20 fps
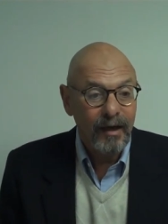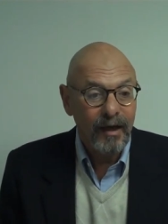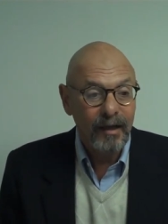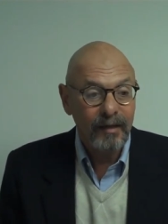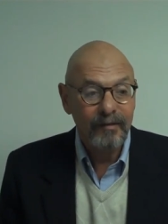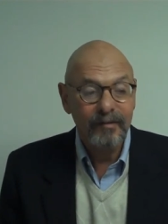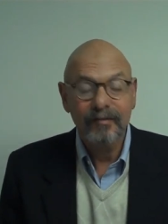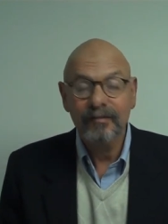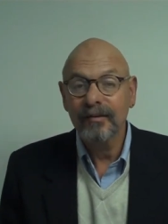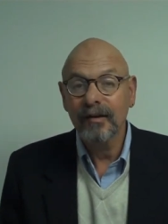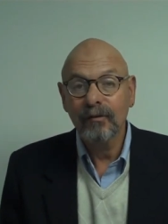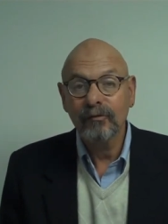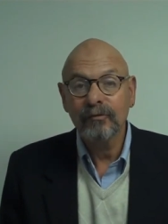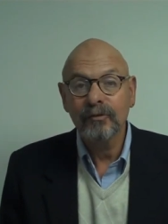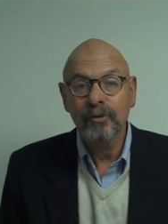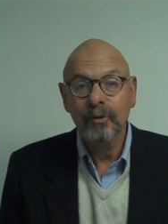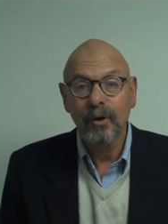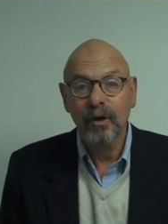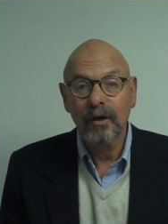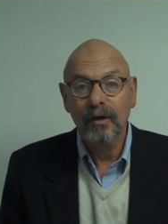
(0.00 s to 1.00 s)
on
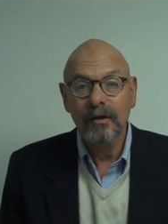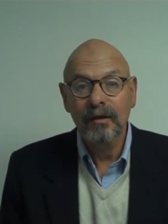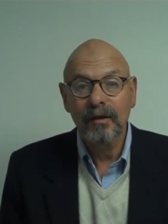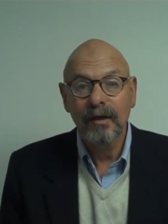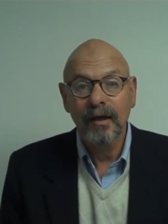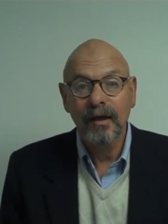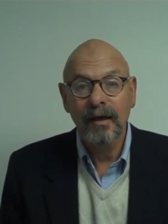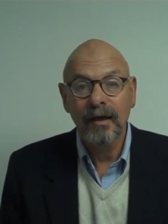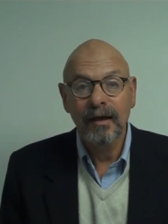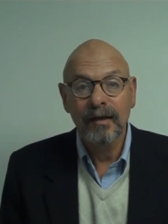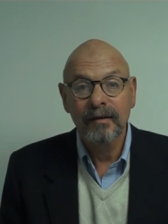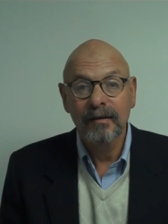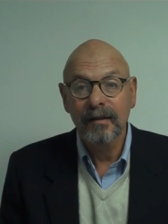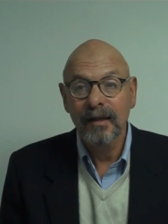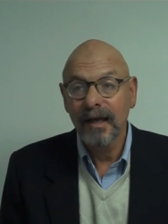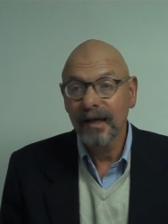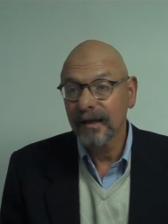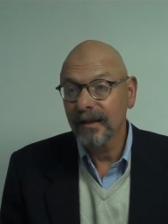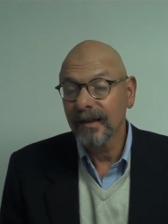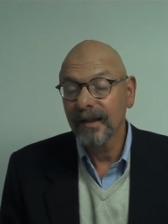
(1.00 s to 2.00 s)
self talk, uh, and a
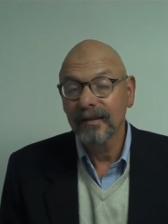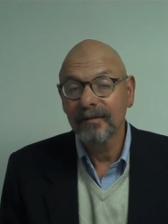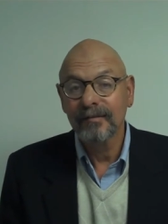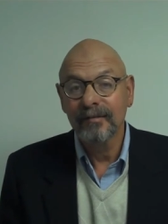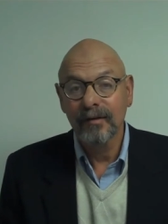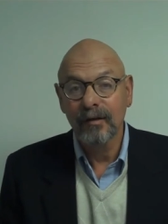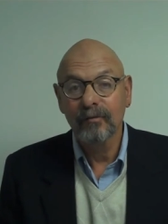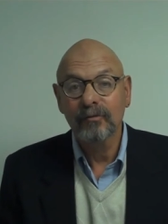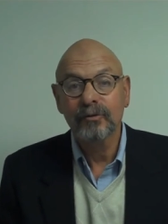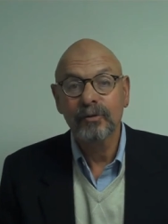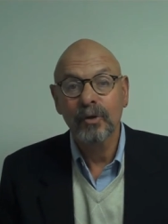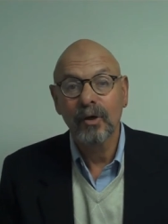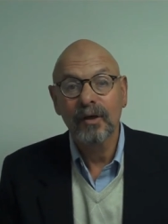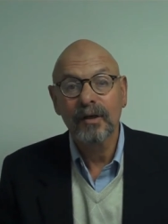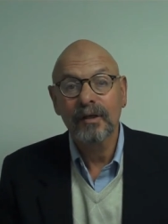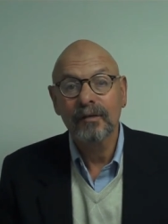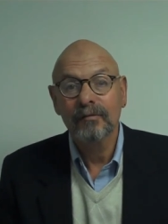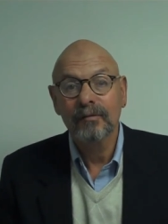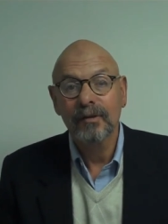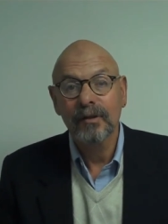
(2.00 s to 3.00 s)
lot of that self
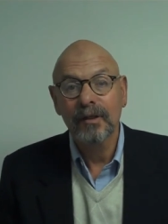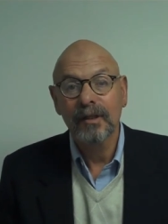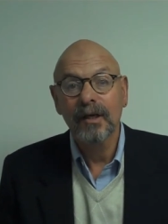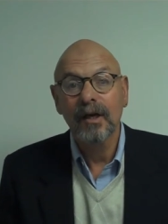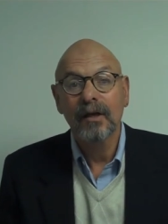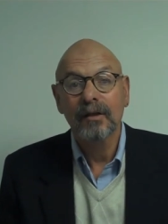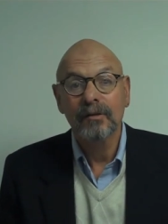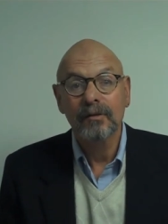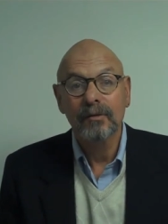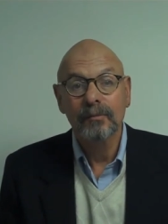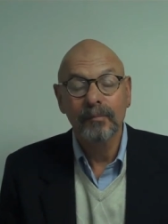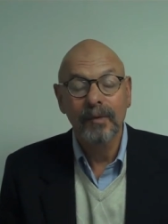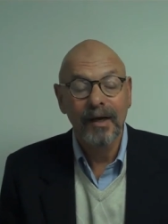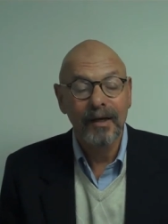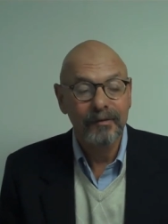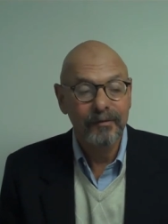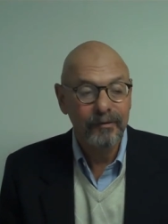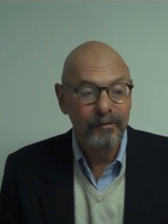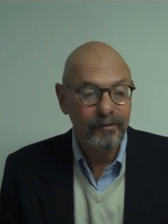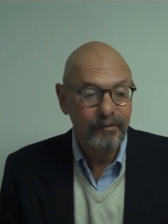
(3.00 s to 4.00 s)
talk can really
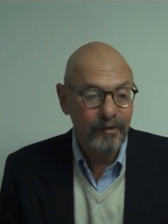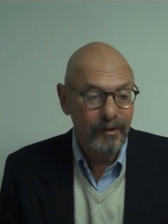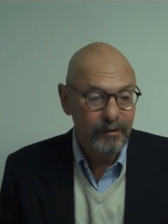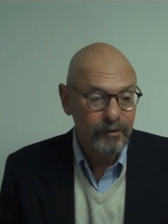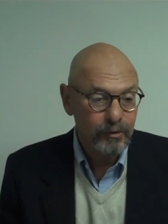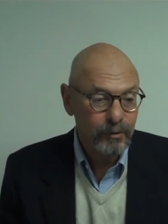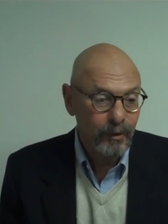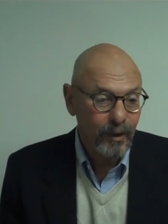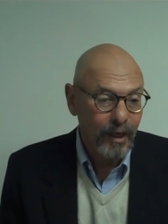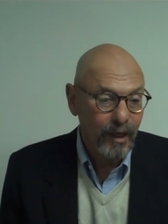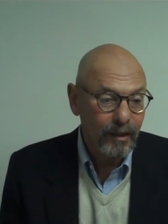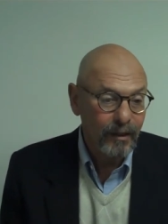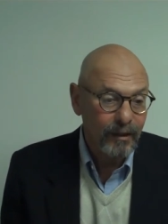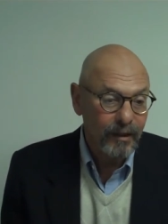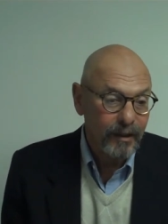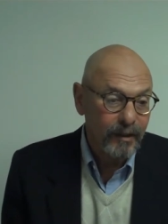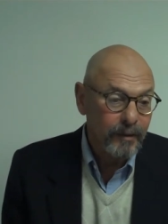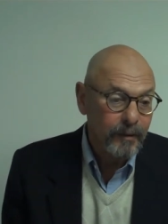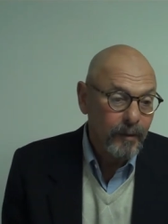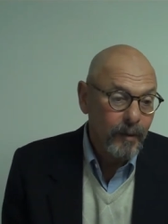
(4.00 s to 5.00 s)
undermine your
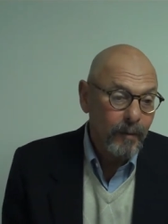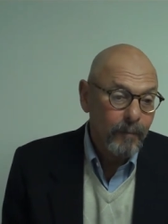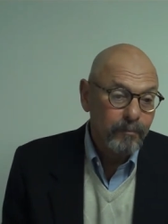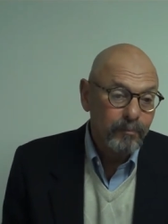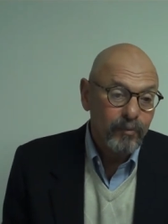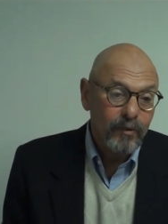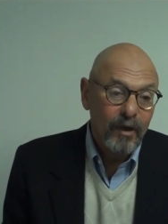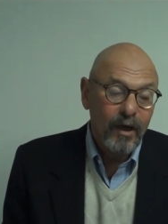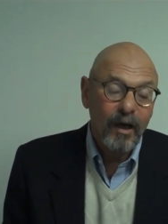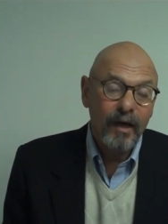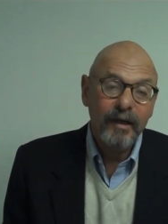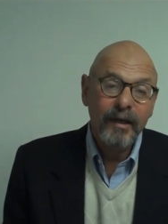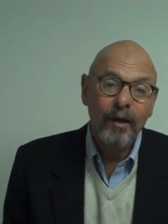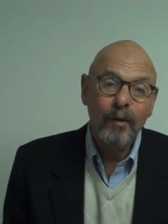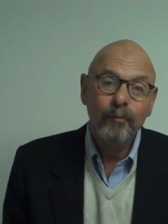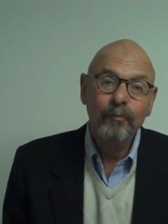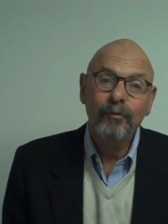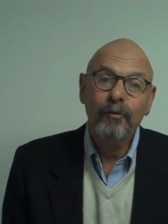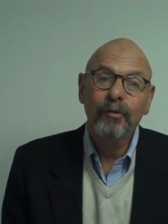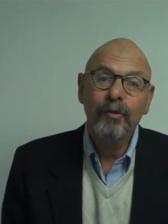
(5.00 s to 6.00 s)
sexuality.
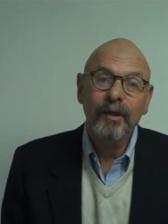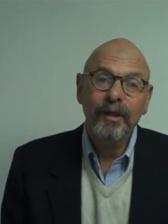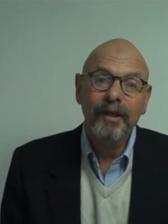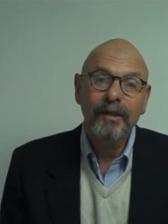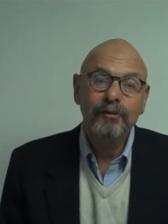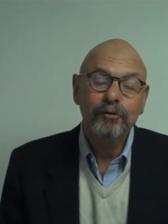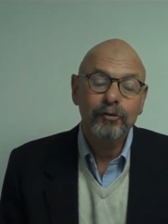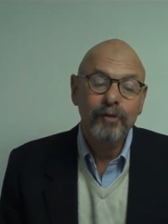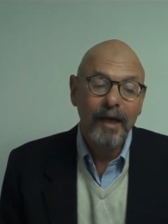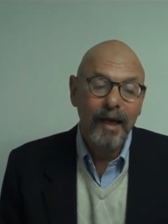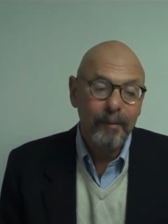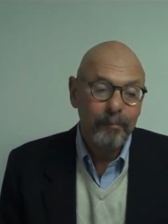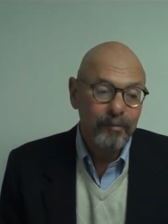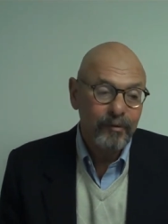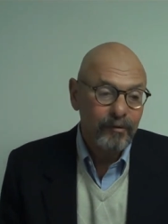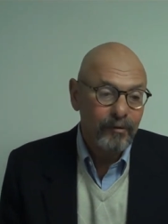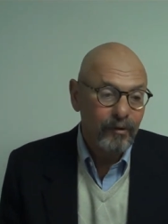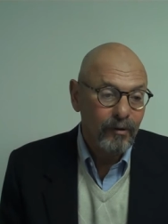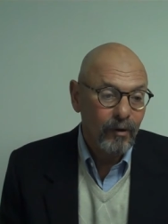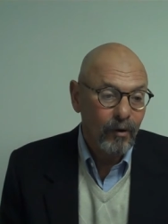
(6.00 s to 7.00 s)
Unhelpful thinking
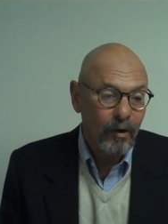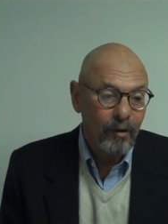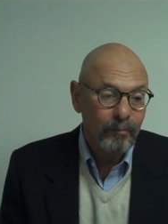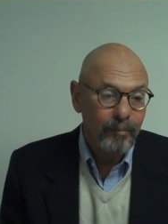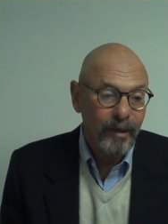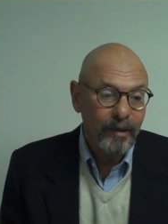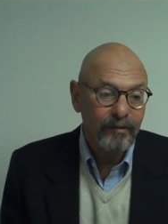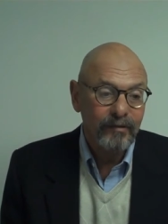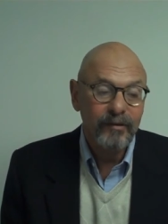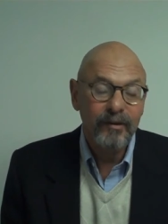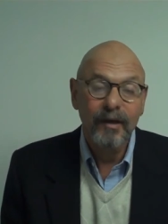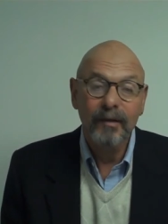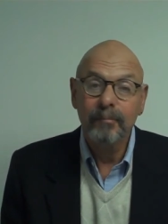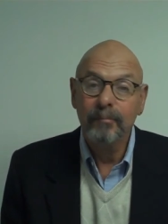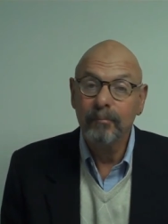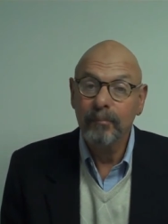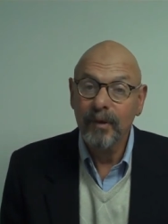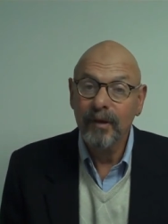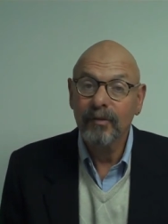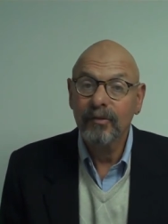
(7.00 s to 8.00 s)
traps are based
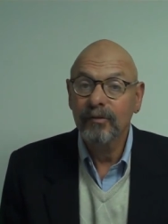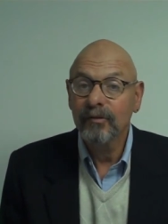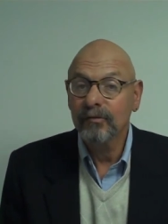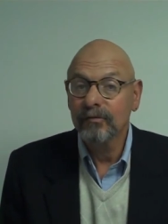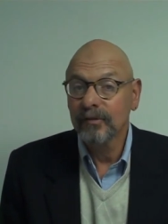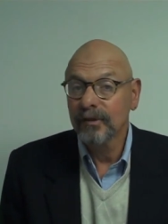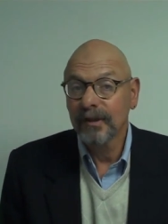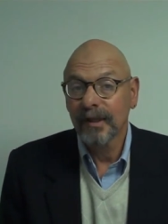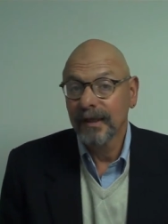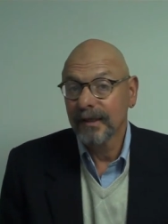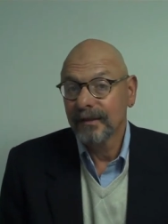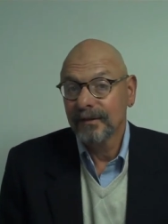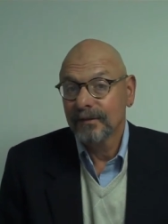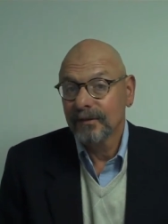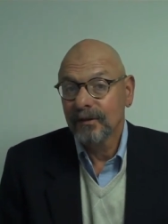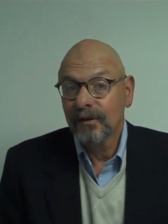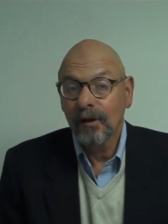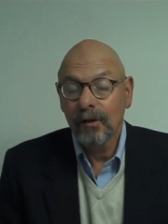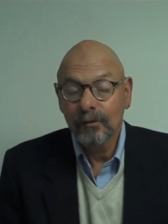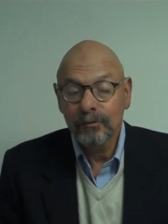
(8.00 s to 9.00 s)
on myths related
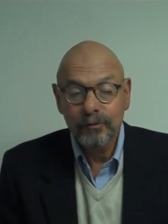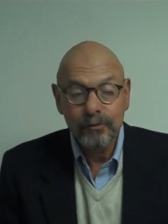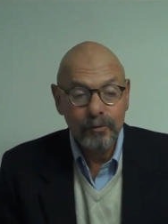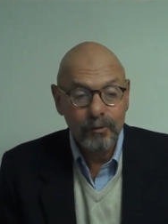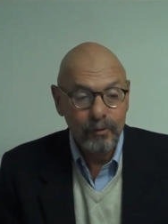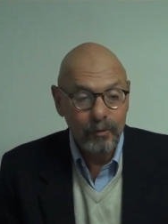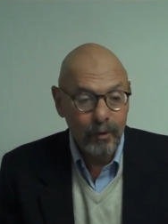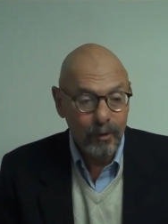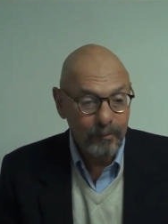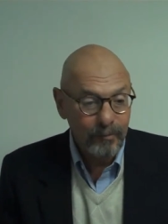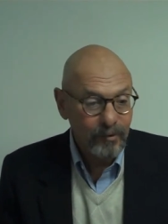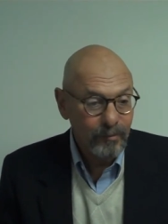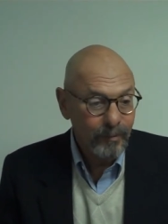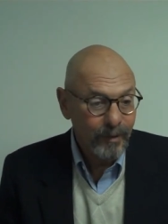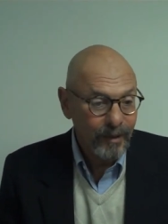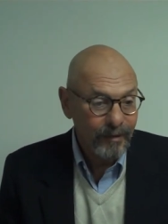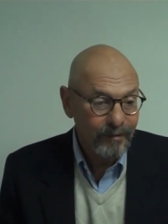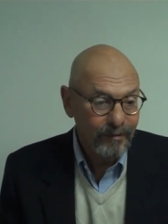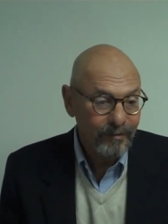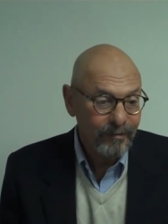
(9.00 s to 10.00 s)
to cultural norms
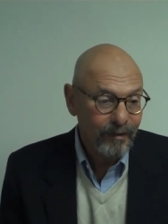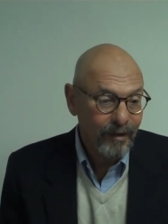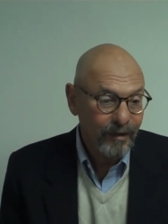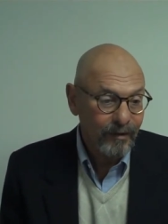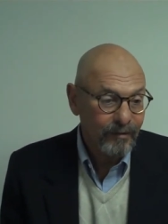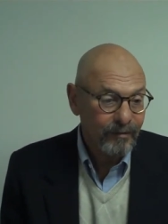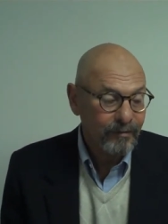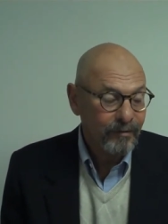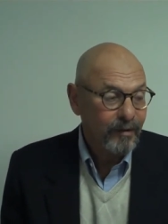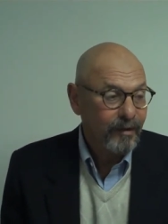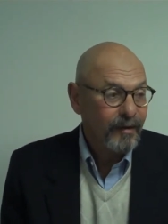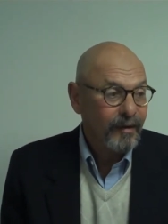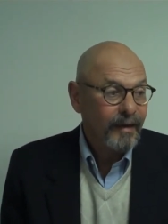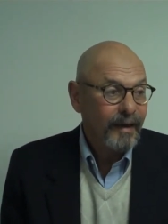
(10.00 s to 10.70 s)
about sex,